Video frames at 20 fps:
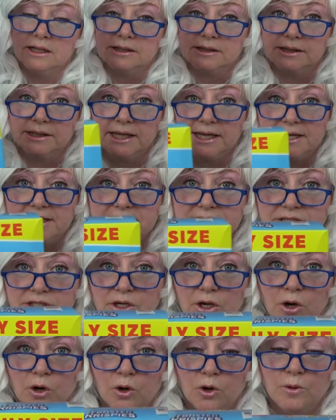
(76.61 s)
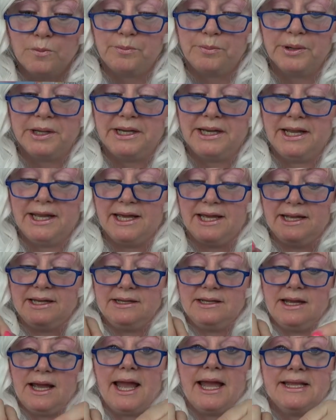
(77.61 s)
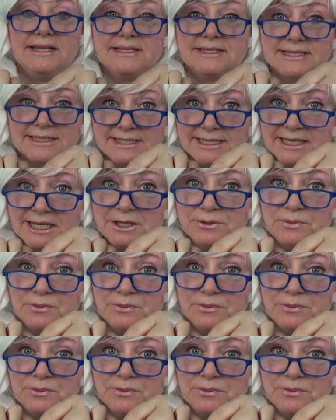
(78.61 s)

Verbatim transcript: let's open it and see